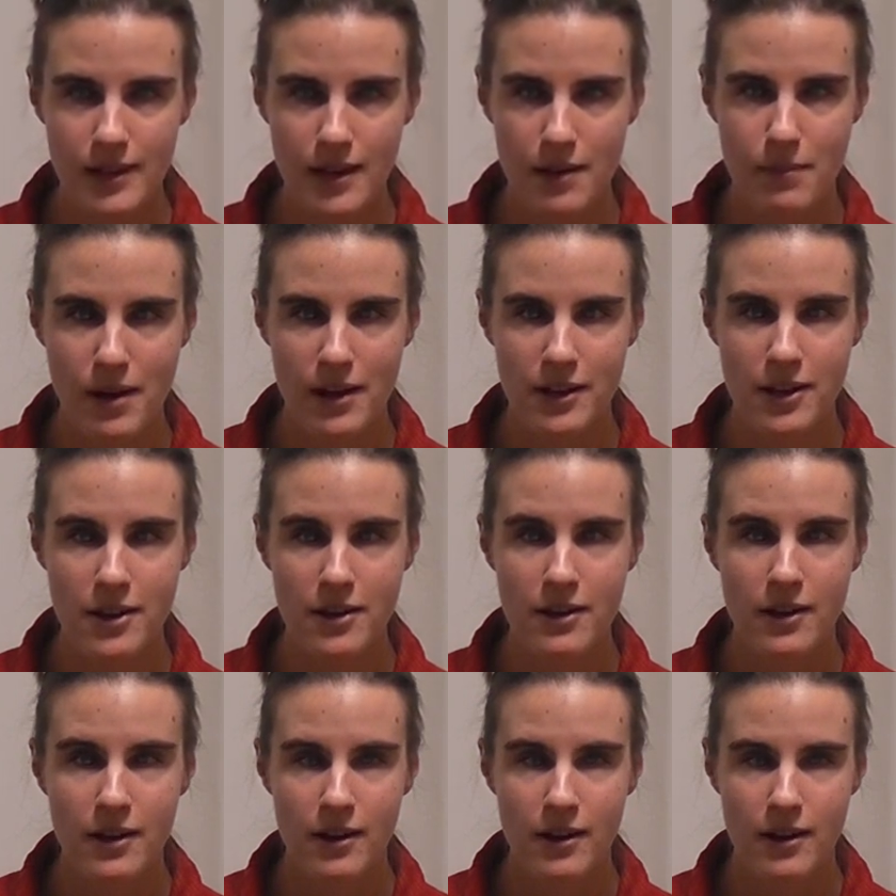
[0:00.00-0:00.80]

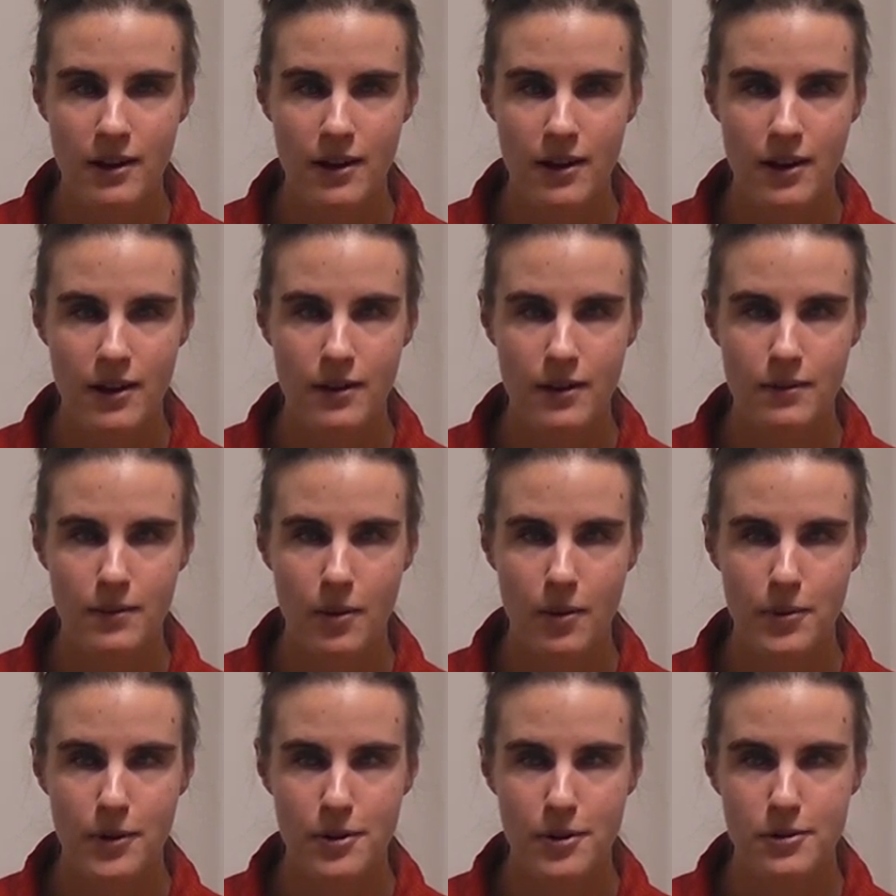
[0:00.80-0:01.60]
many
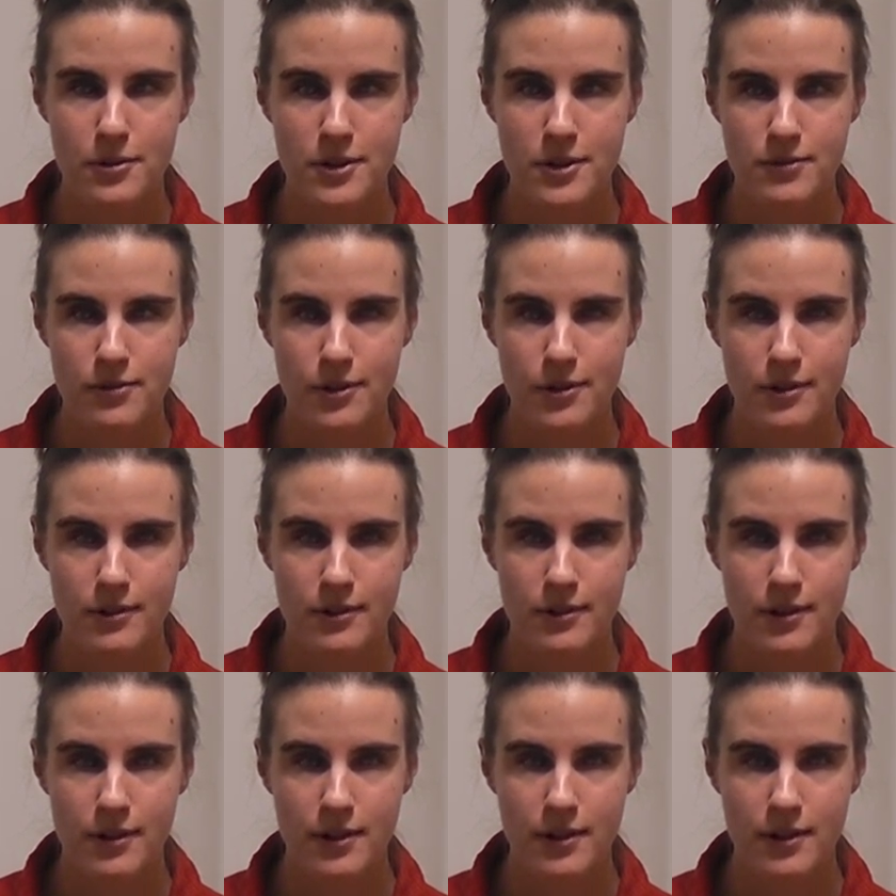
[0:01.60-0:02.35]
opportunities for